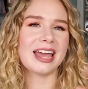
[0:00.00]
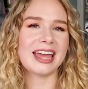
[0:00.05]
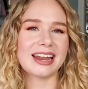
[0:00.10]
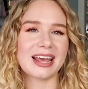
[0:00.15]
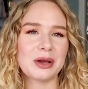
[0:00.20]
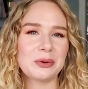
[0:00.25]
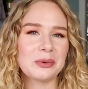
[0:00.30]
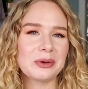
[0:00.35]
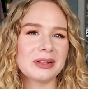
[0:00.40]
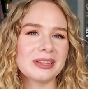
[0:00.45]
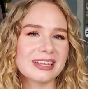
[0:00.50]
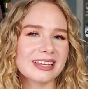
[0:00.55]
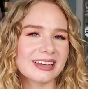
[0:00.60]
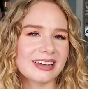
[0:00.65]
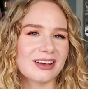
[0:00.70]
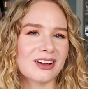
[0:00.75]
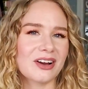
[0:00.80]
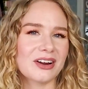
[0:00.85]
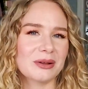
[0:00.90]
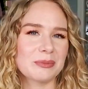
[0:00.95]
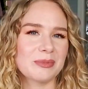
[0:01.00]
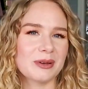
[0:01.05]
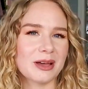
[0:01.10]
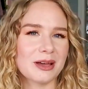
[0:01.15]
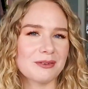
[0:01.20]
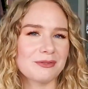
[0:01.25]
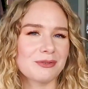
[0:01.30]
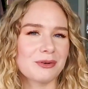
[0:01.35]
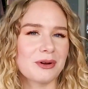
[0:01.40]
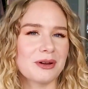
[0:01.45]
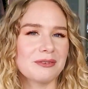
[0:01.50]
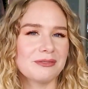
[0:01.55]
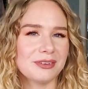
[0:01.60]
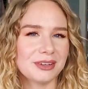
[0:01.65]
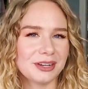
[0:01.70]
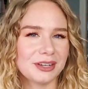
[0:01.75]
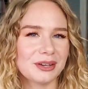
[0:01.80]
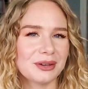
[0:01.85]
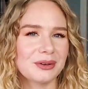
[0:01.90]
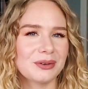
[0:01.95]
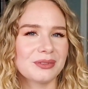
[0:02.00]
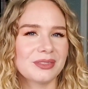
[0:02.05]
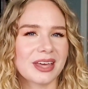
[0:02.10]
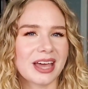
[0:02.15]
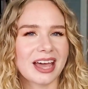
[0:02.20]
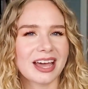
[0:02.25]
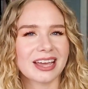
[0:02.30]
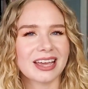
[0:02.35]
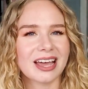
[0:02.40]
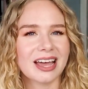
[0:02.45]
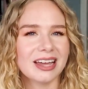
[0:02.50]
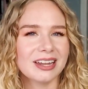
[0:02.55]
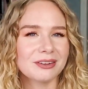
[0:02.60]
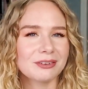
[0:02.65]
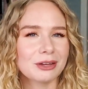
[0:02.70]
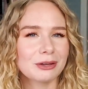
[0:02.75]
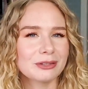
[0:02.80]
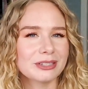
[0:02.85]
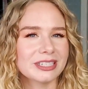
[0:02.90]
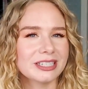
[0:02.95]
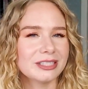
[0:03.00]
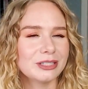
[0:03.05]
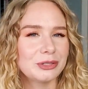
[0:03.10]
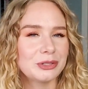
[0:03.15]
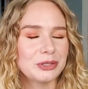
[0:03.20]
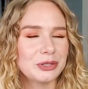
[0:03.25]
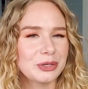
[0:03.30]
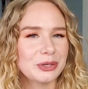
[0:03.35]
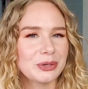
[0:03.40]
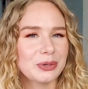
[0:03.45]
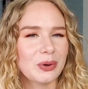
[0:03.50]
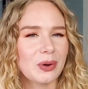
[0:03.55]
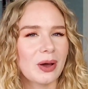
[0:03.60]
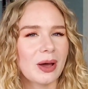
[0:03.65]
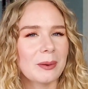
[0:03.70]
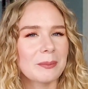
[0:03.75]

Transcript: and I will link a card above for a video that kind of goes into